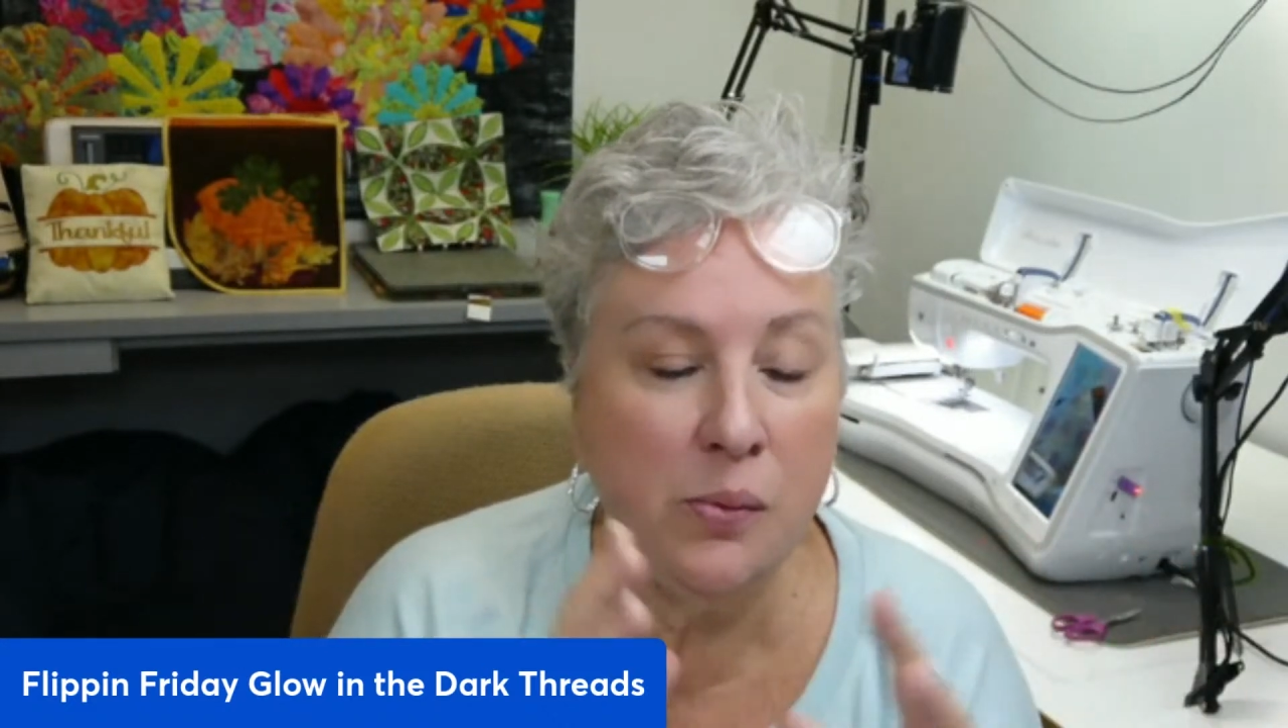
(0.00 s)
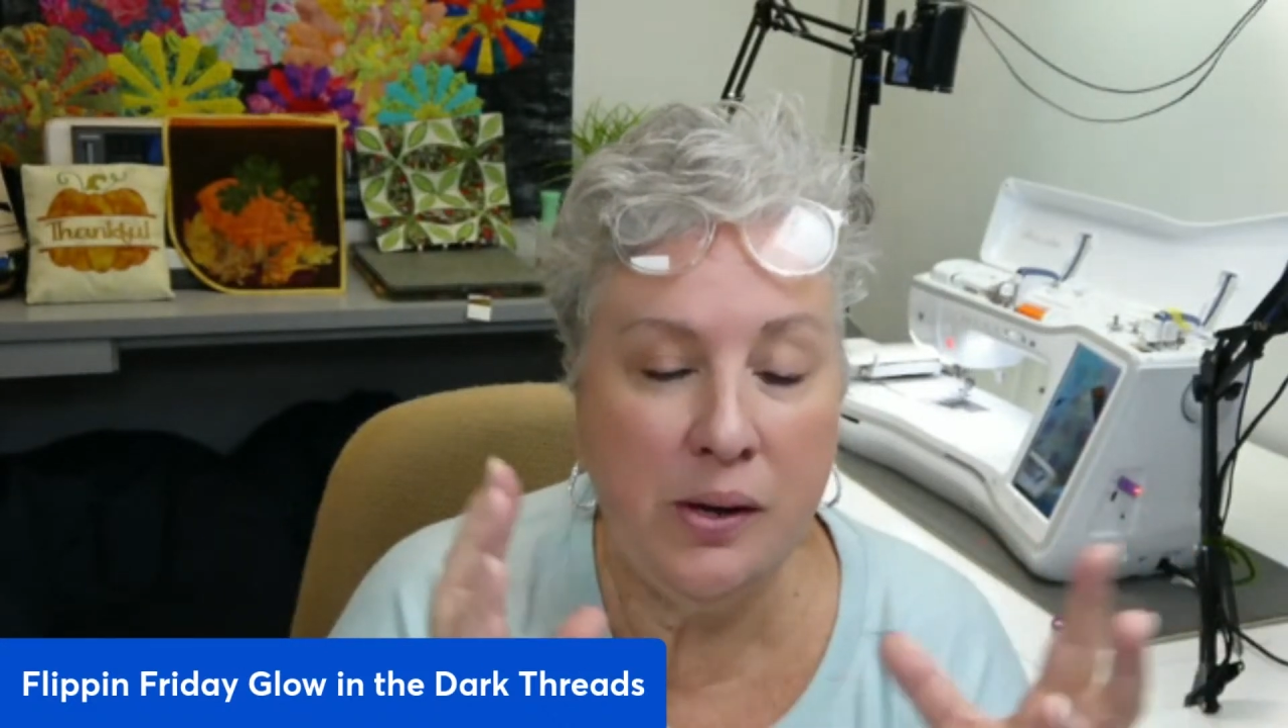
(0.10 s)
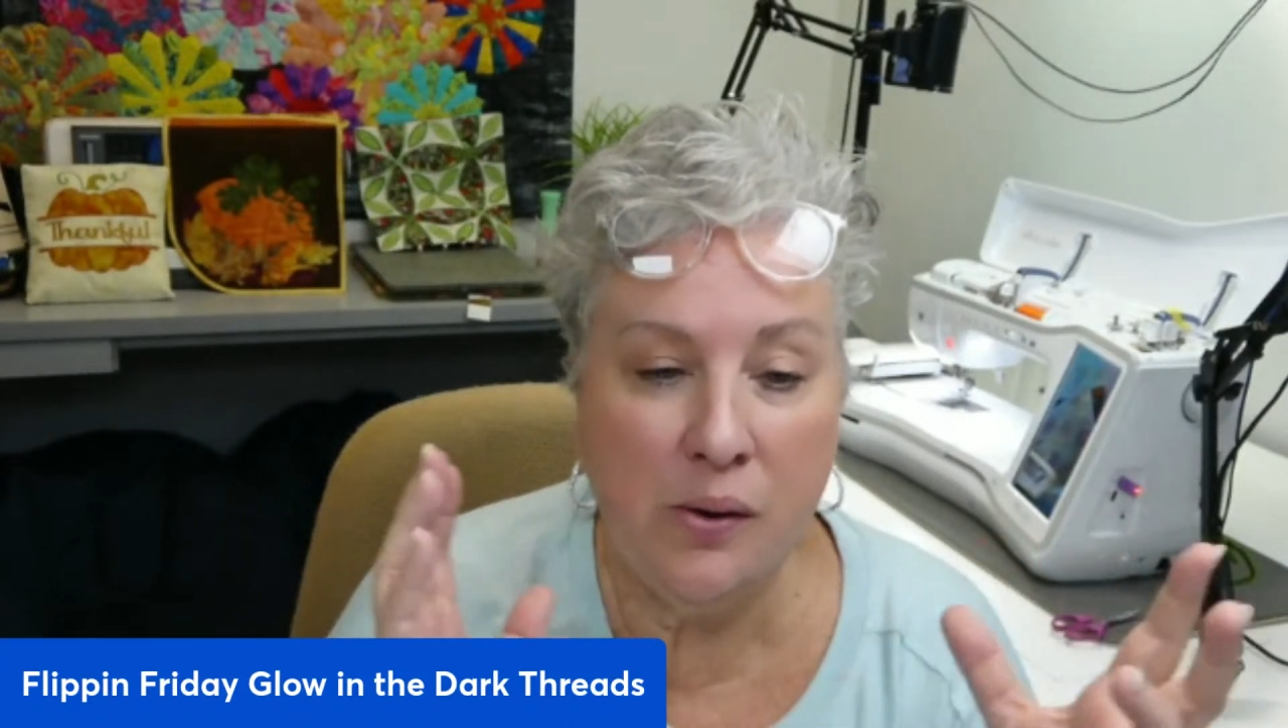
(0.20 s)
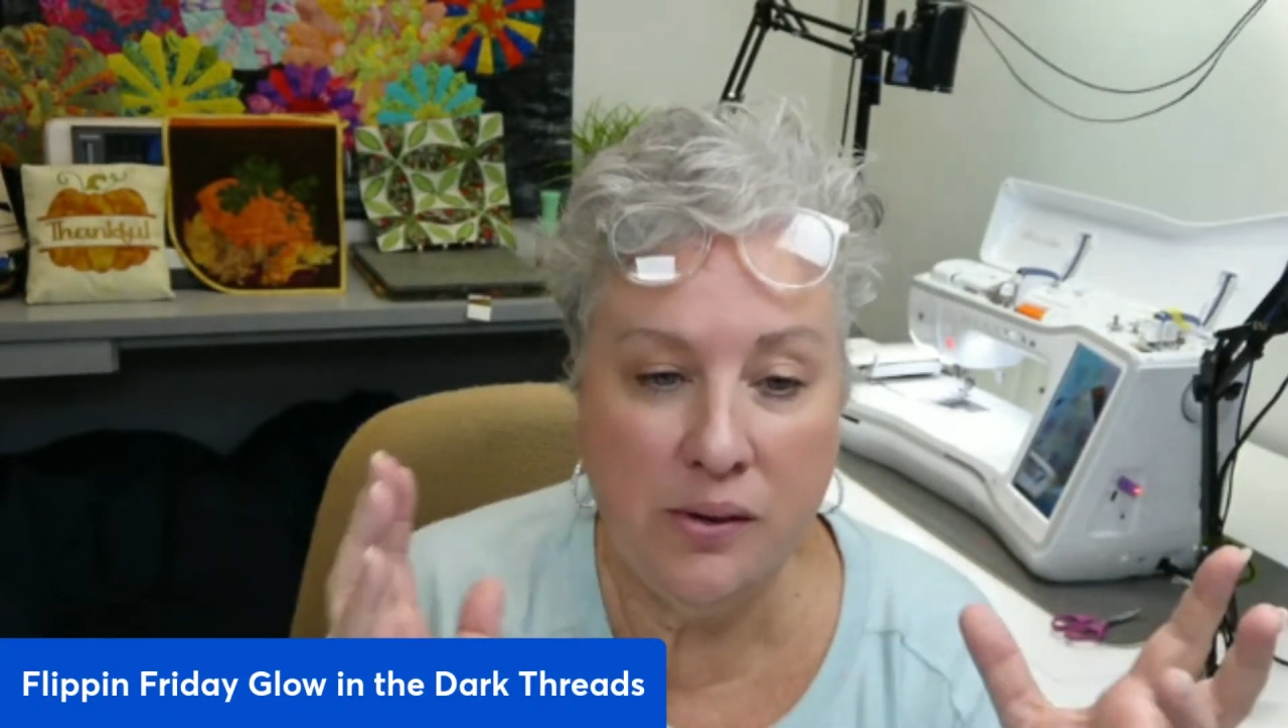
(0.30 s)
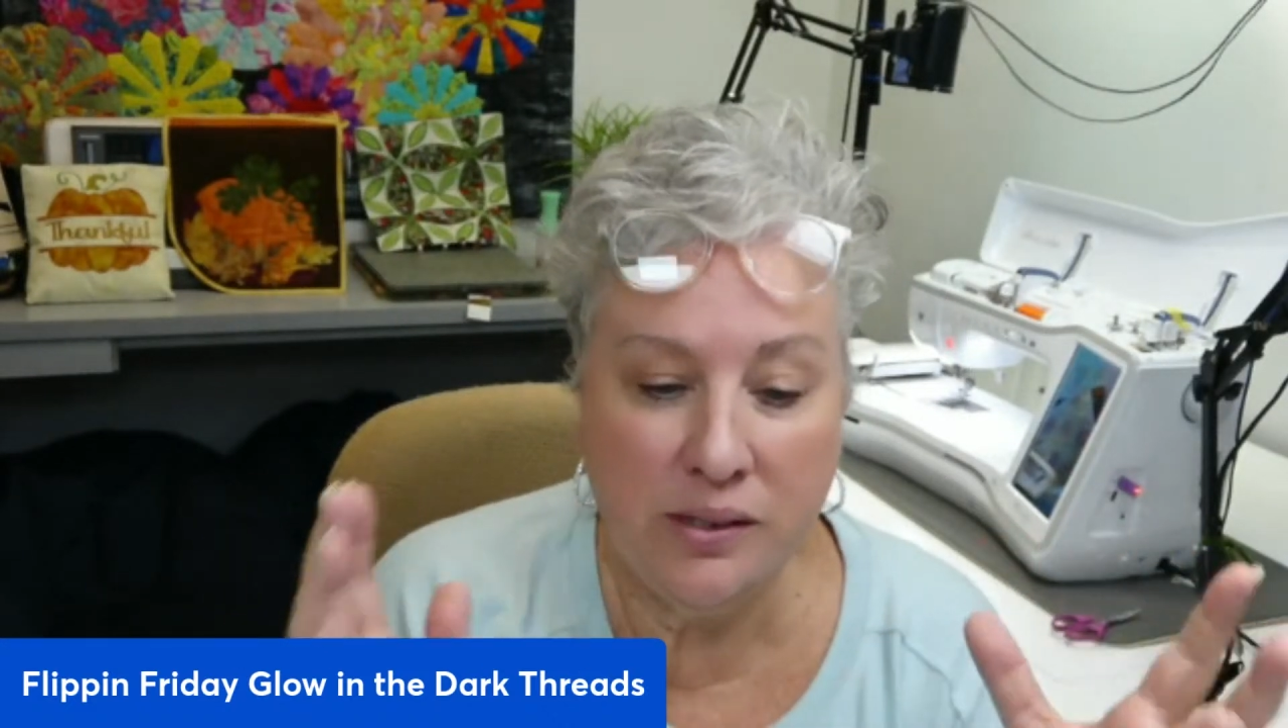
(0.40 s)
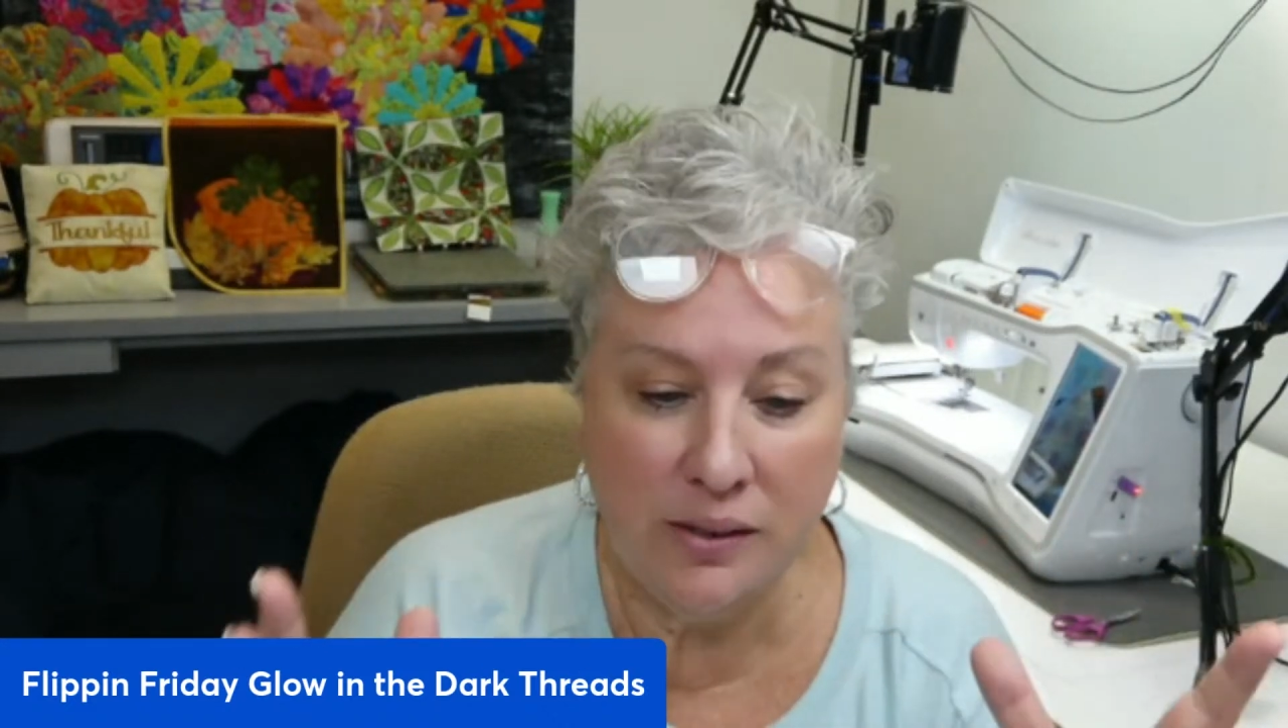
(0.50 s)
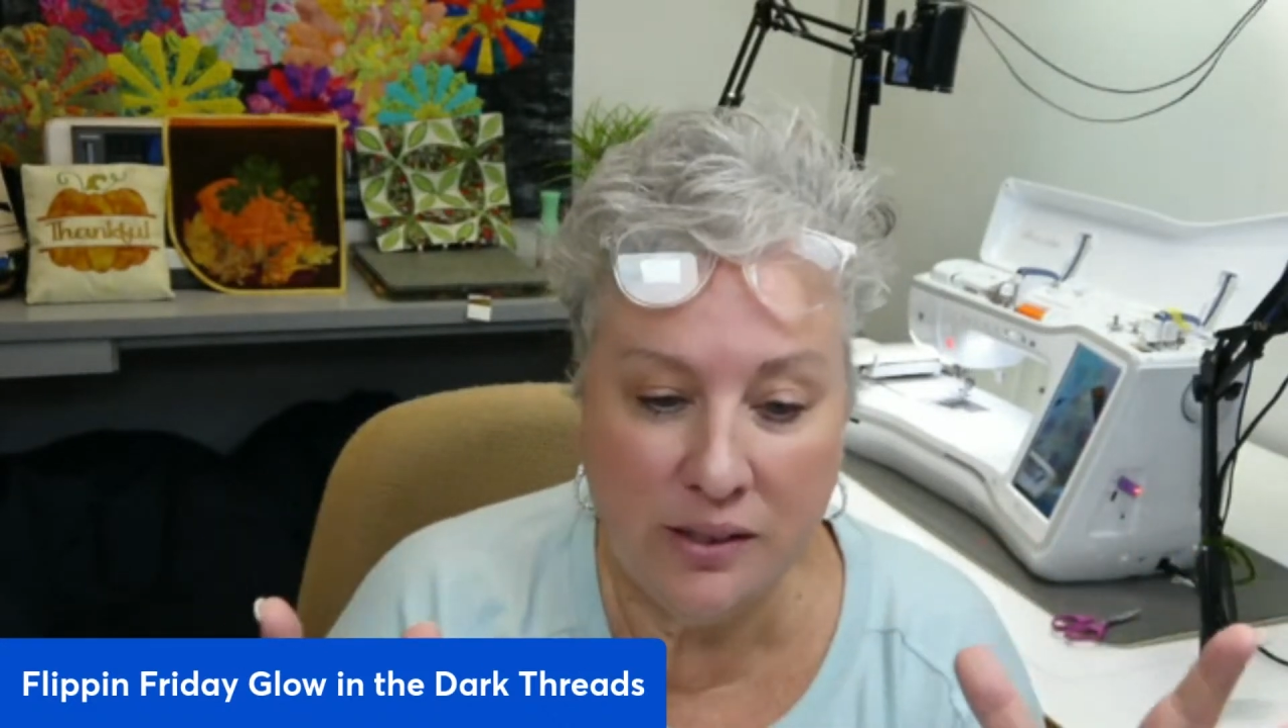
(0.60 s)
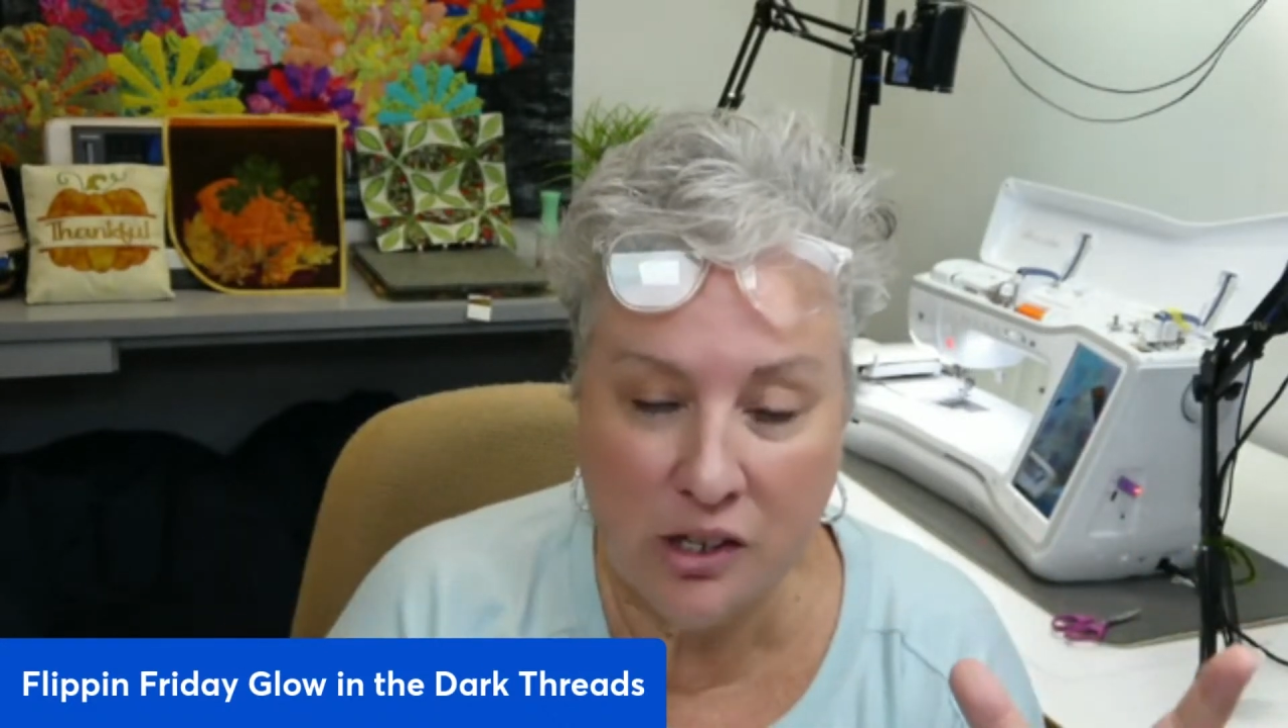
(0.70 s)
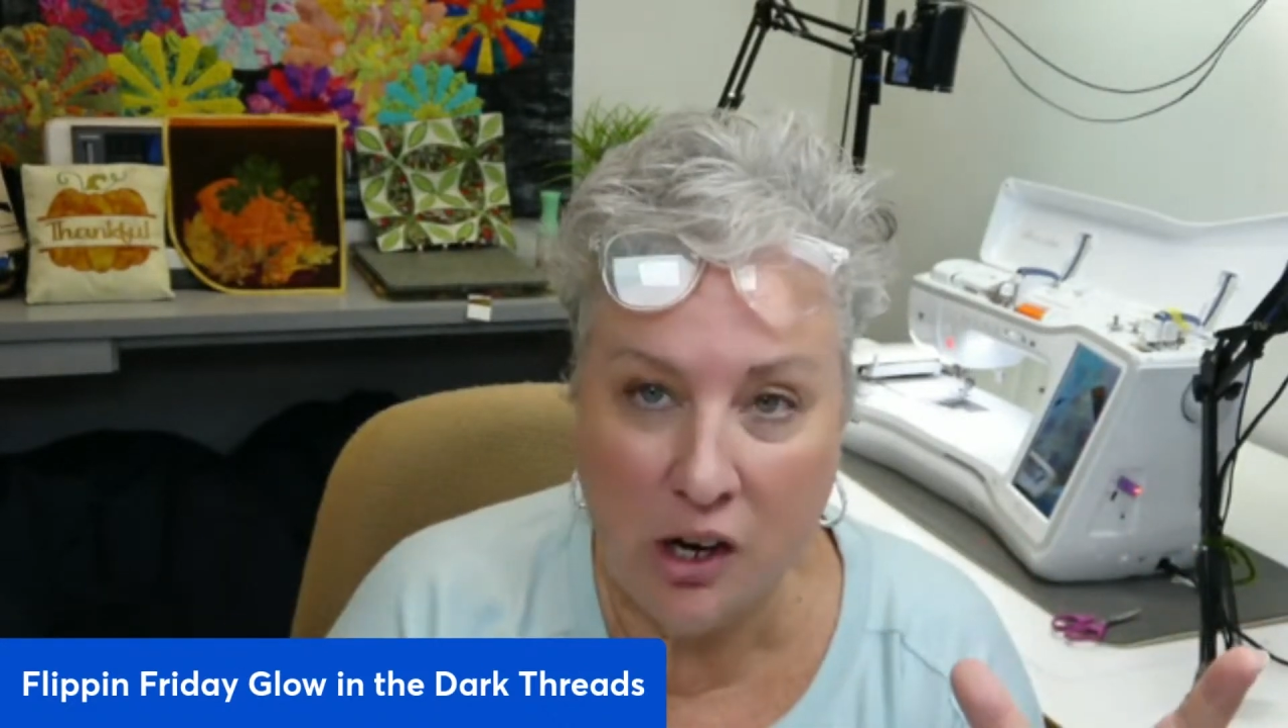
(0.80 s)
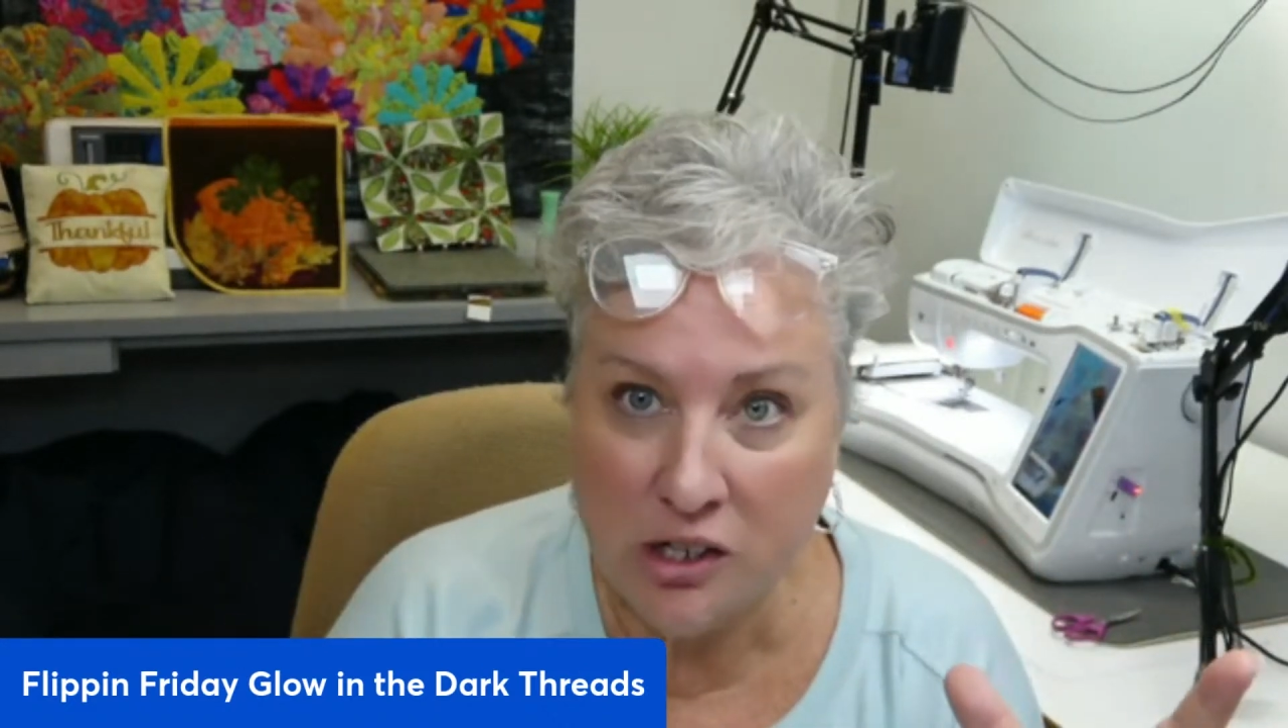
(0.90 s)
we all
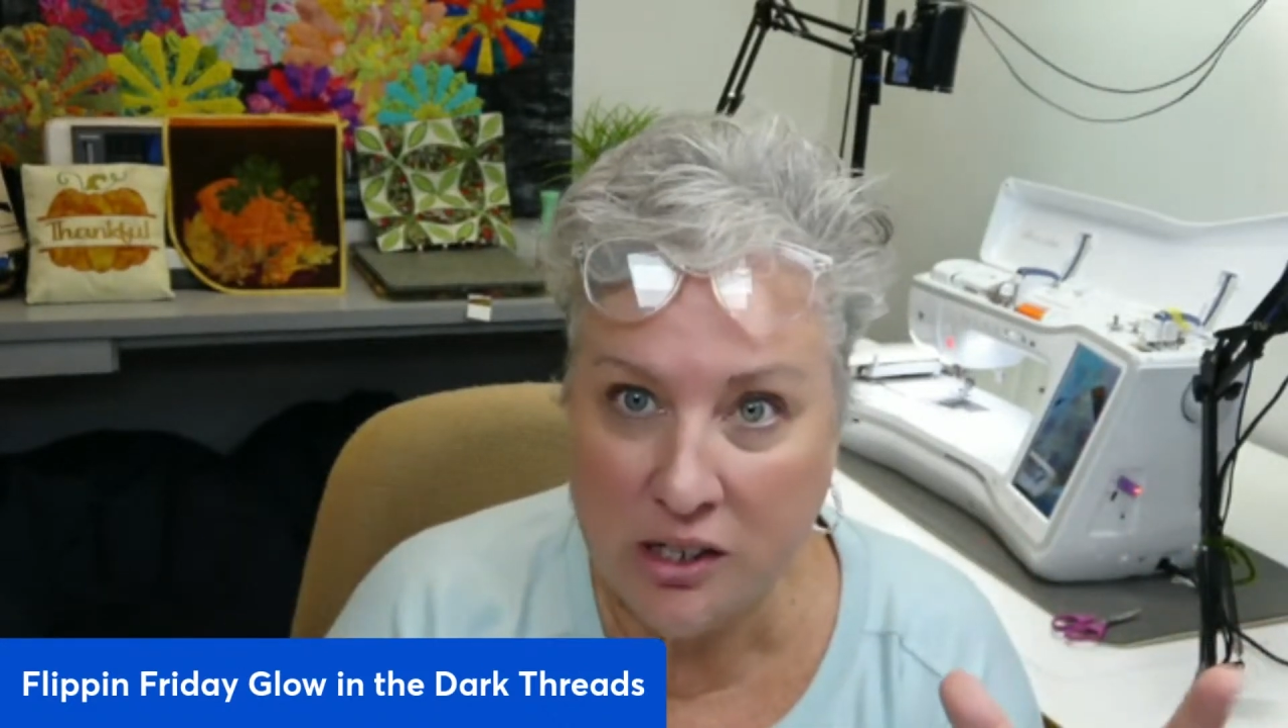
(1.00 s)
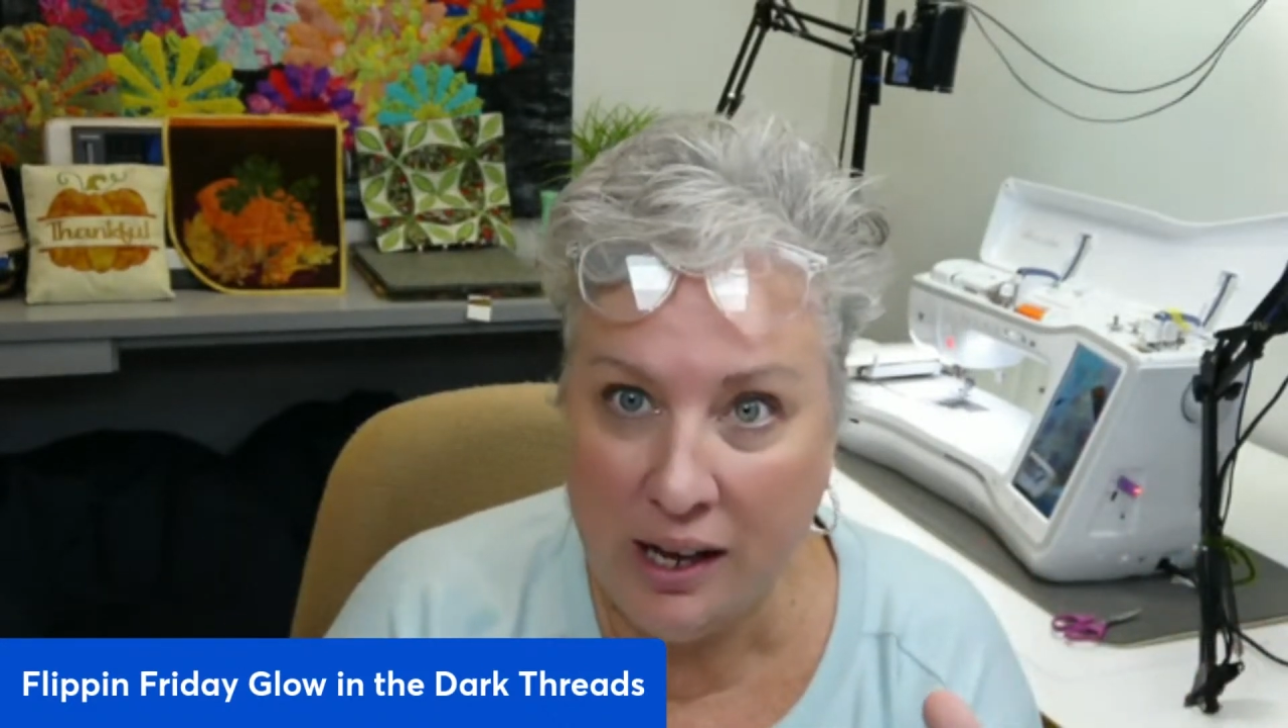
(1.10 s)
Scotch